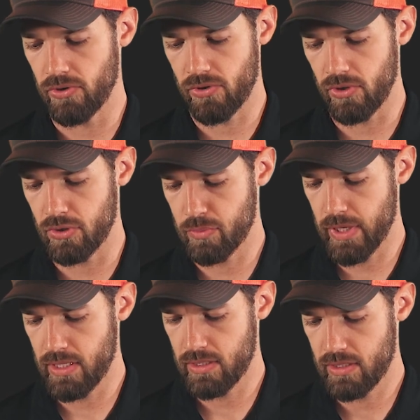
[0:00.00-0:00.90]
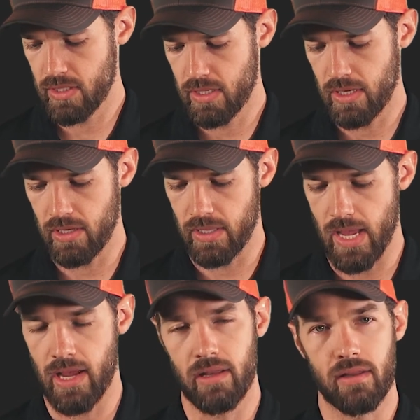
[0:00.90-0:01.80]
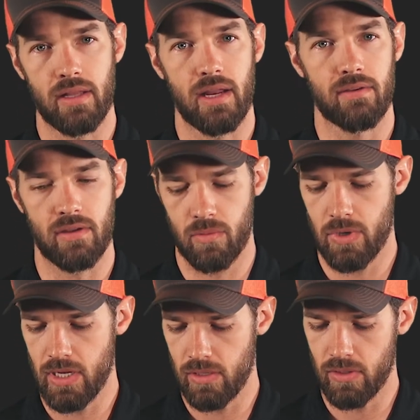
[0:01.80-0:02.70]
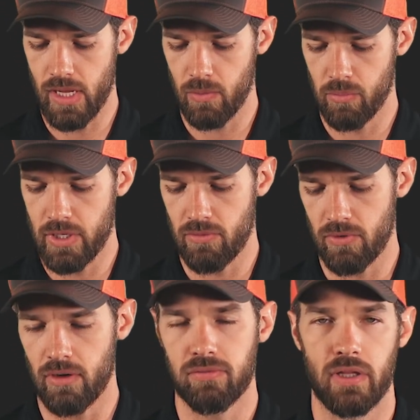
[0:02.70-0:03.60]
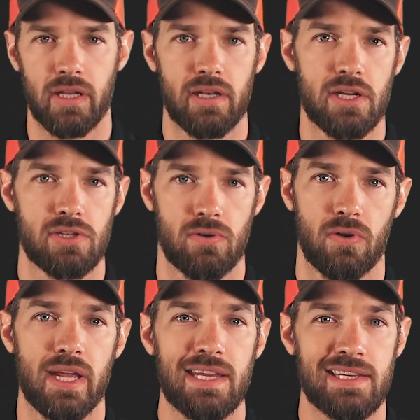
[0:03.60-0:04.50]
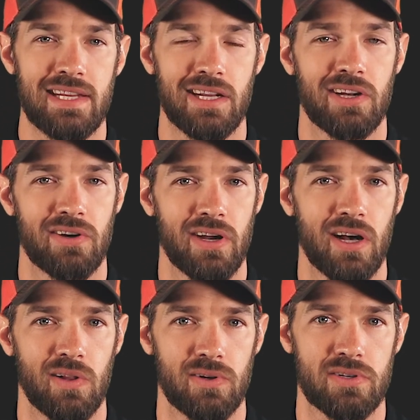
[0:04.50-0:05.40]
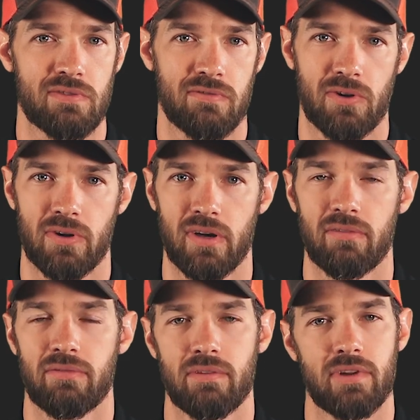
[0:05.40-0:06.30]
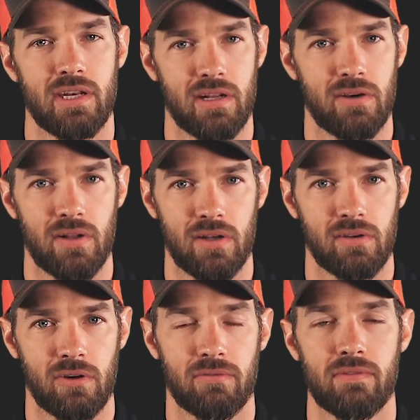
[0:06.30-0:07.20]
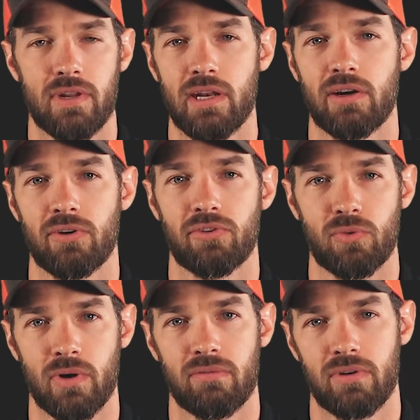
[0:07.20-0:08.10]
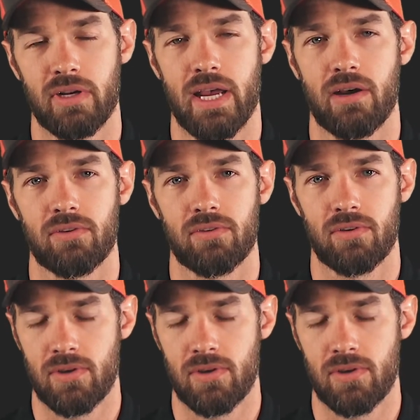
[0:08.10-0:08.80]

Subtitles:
crawl space. And that would be roughly additional $1,800 for a $1,500 square foot house.